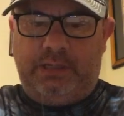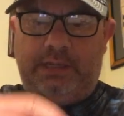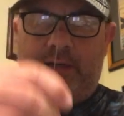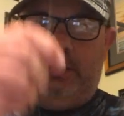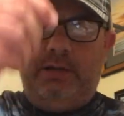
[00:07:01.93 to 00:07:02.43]

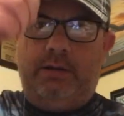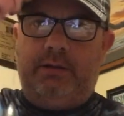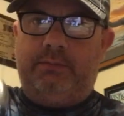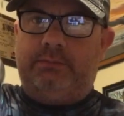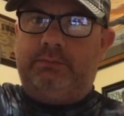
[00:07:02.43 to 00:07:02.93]
And
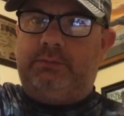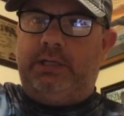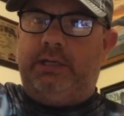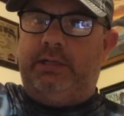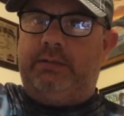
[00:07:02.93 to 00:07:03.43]

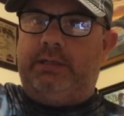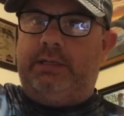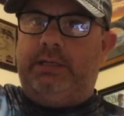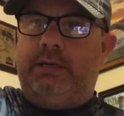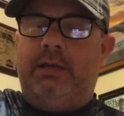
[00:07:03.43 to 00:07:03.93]
there it is right
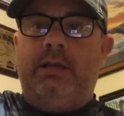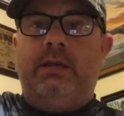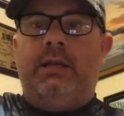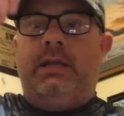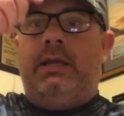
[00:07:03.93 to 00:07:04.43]
there.
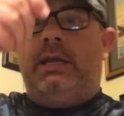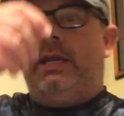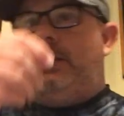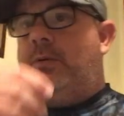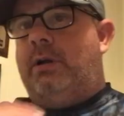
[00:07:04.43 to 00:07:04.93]

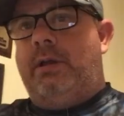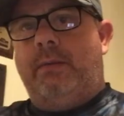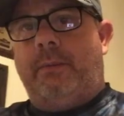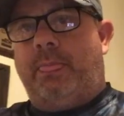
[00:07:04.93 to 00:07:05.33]
Anyway,